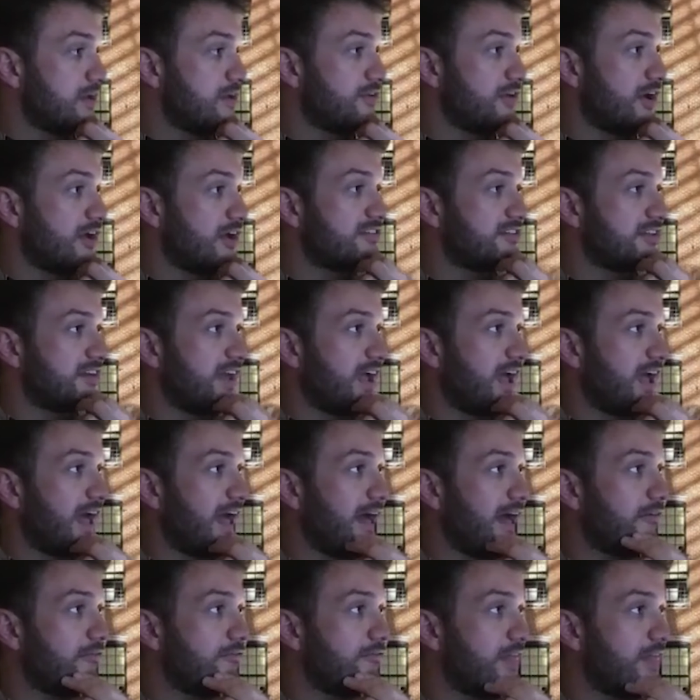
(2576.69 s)
doesn't
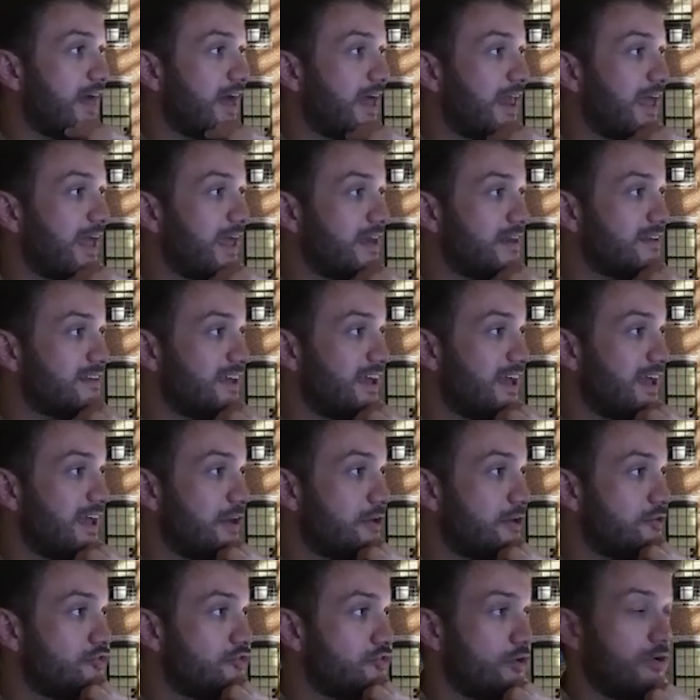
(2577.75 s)
have that
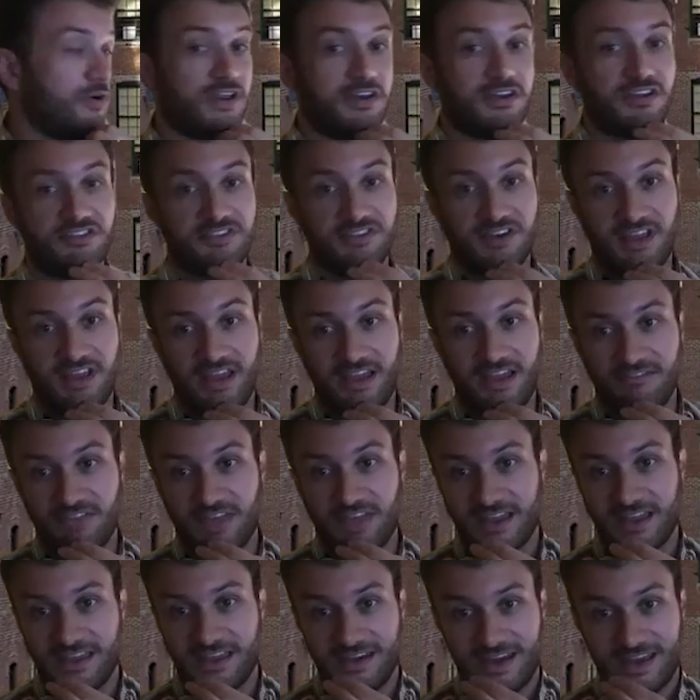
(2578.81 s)
end-to-end journey, doesn't have
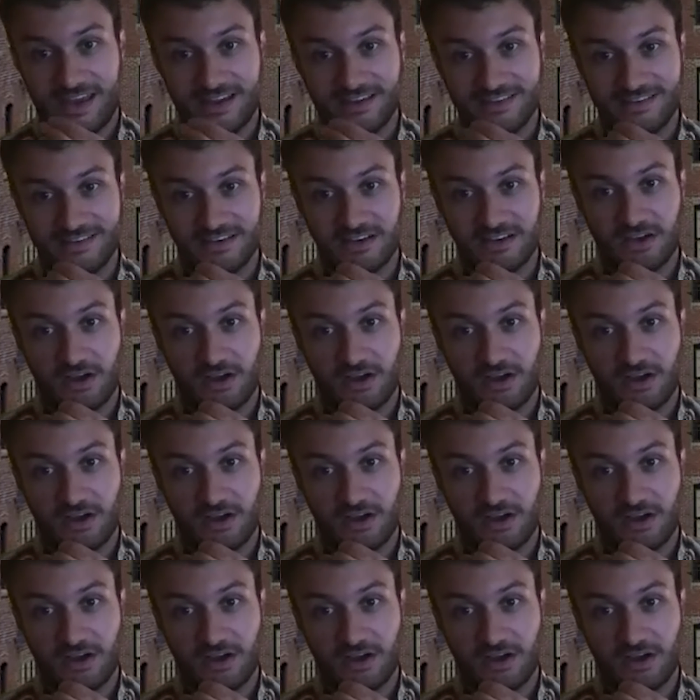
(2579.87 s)
that connected